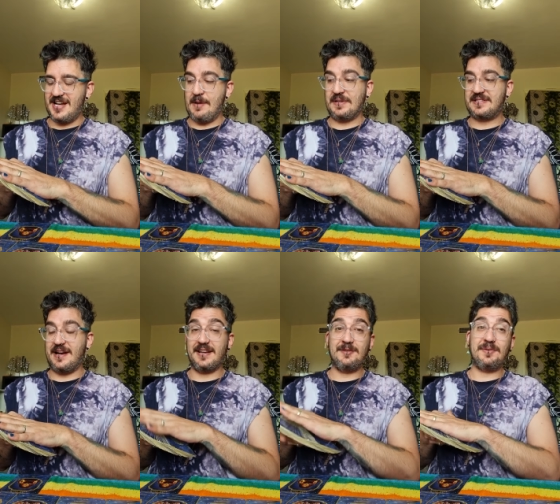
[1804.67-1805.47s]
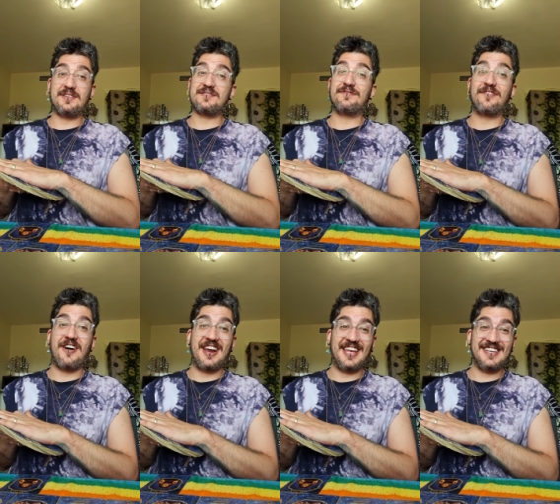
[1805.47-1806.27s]
I'm excited because of
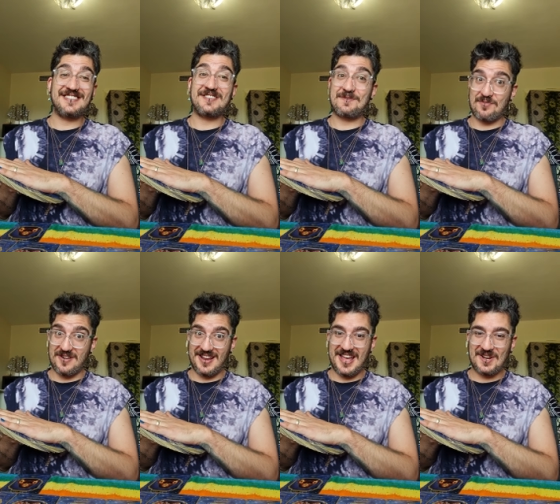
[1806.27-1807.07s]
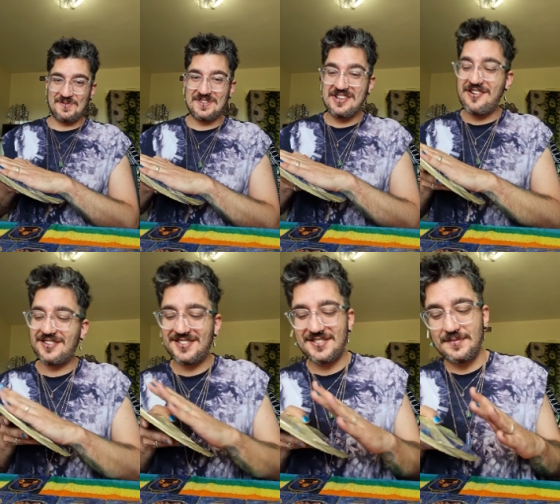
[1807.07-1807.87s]
Friday is the spring
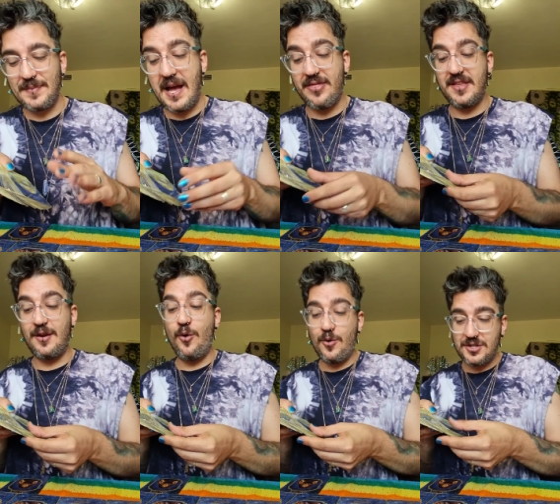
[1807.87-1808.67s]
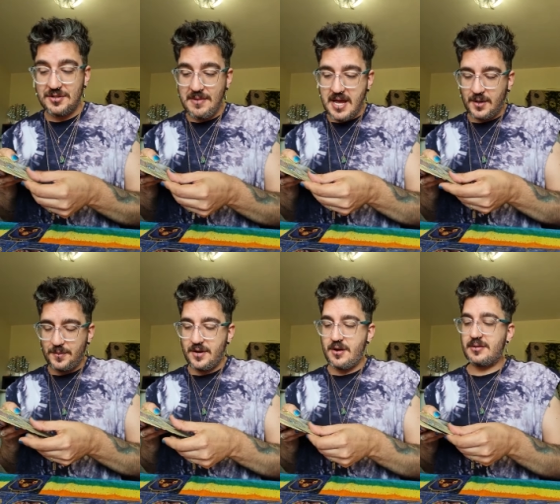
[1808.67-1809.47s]
equinox and the autumn
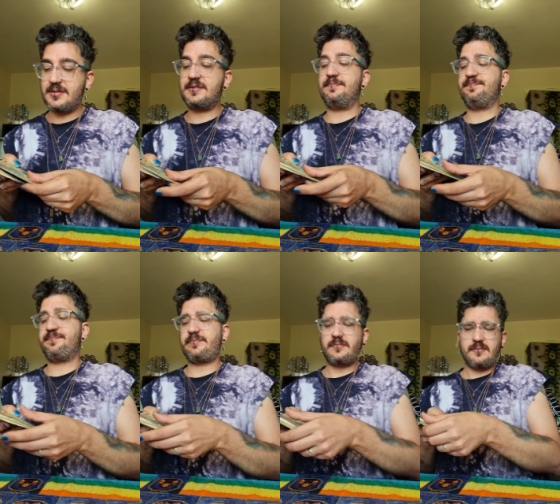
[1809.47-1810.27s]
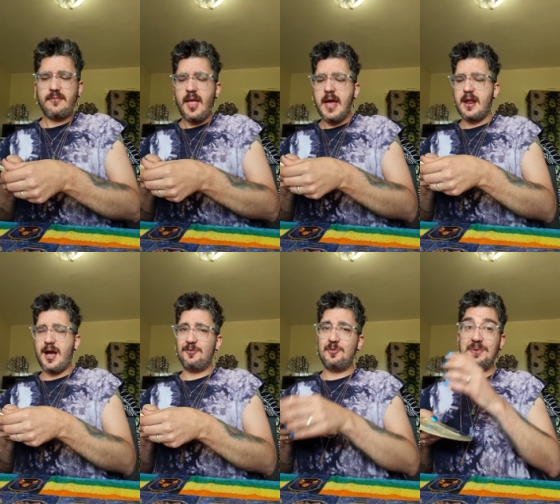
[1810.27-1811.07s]
equinox, and
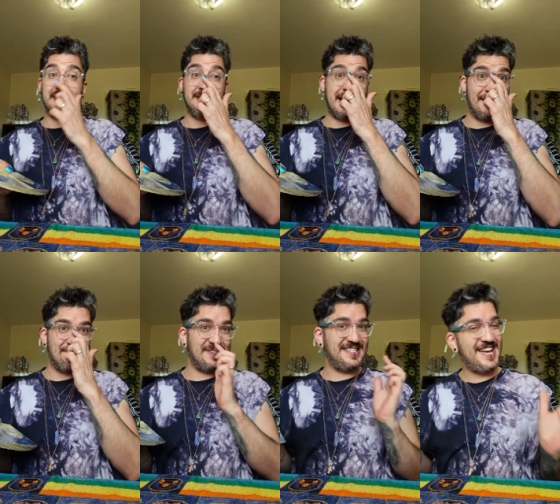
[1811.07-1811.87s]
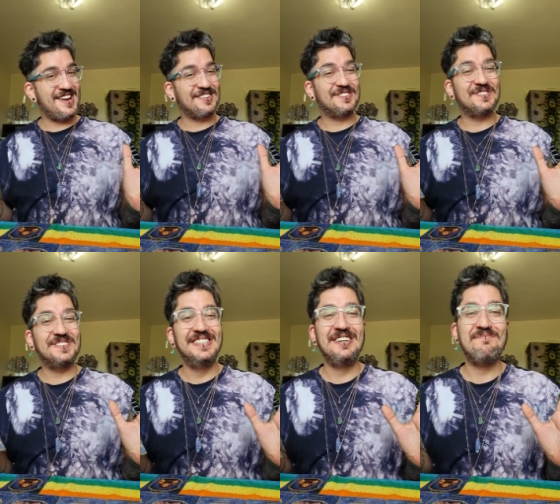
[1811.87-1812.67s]
I will be down at
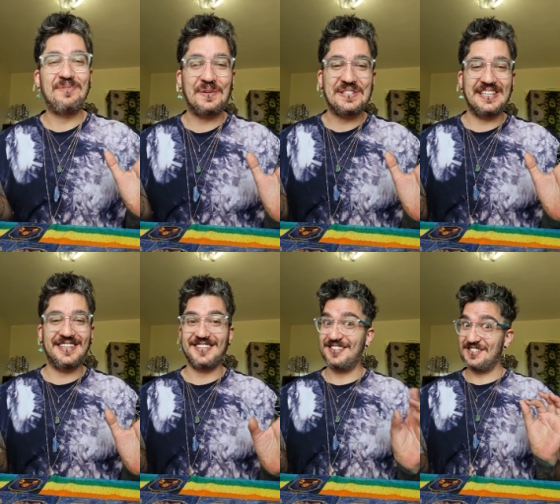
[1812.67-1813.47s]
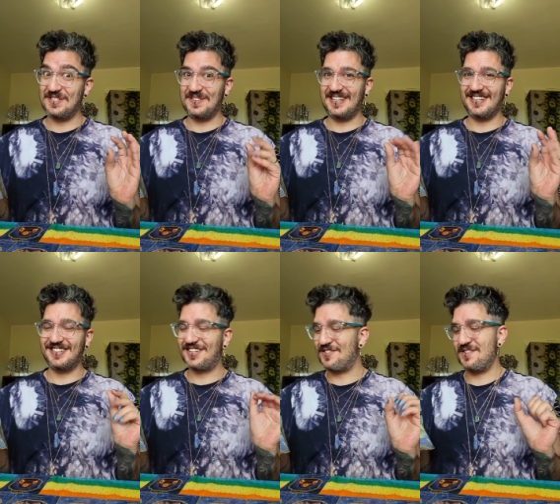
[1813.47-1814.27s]
Botanical Boutique
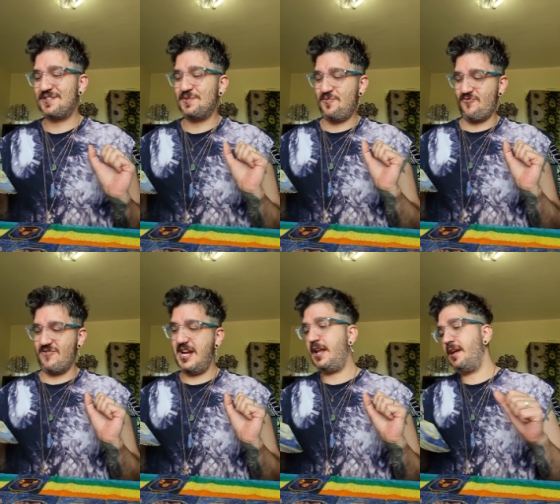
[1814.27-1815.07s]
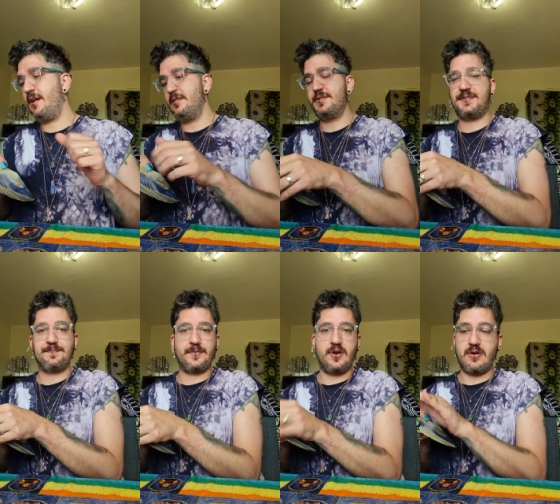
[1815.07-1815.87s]
doing crystal readings.
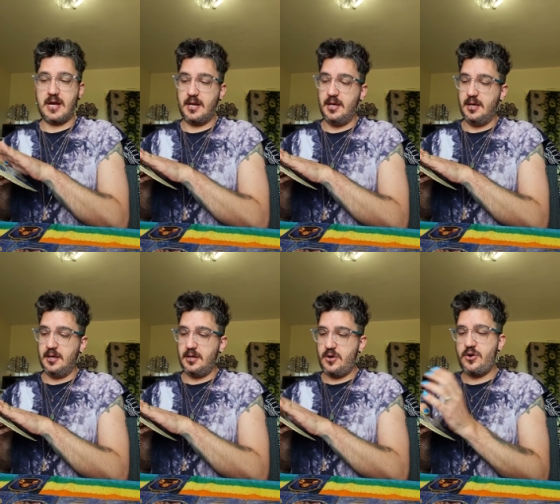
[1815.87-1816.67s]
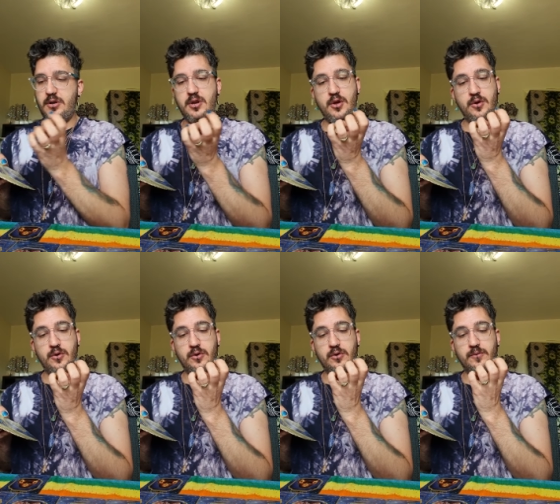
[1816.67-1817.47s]
All right. Oh
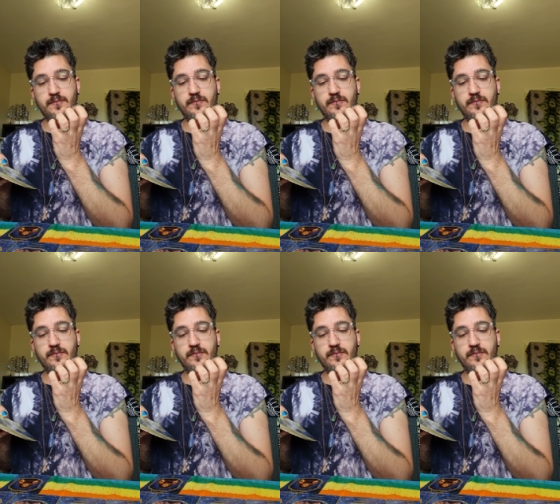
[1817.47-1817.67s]
no.